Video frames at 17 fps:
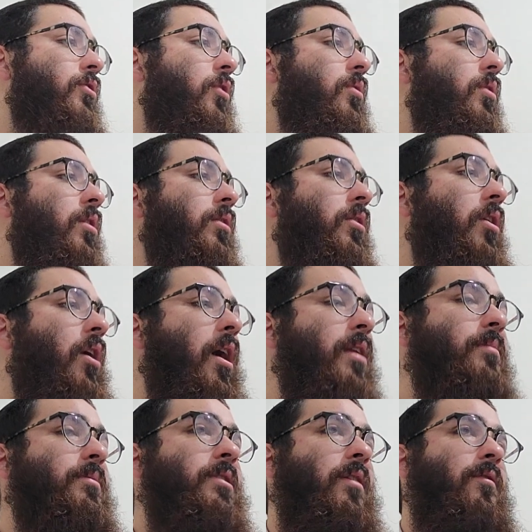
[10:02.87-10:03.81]
will no longer
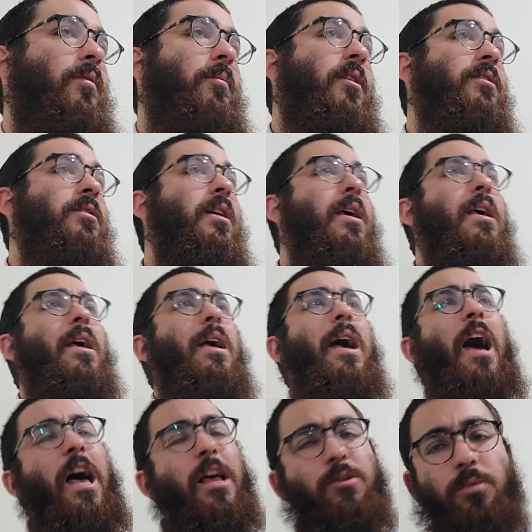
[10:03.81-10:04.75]
hide himself from us.
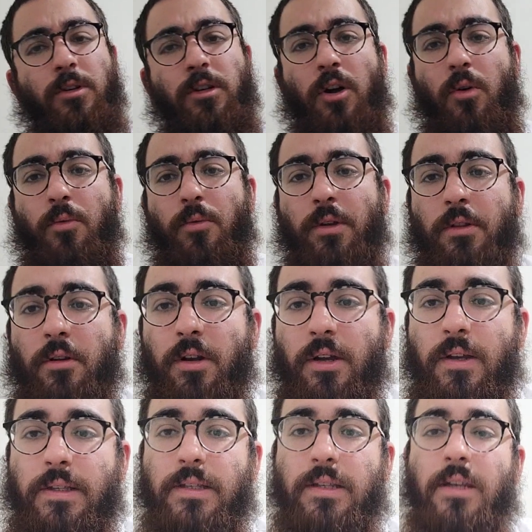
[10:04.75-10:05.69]
As we know, when we learn
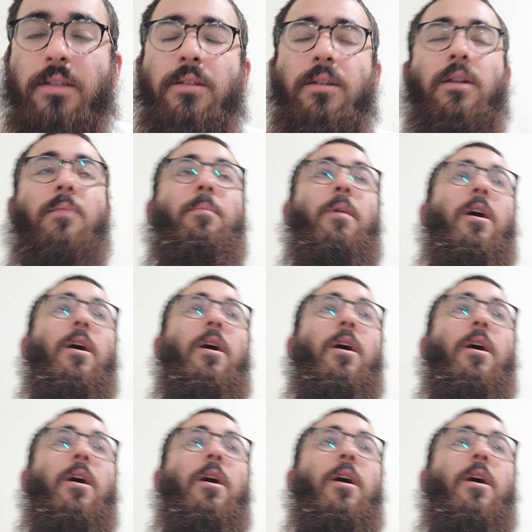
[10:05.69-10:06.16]
in Chassidus and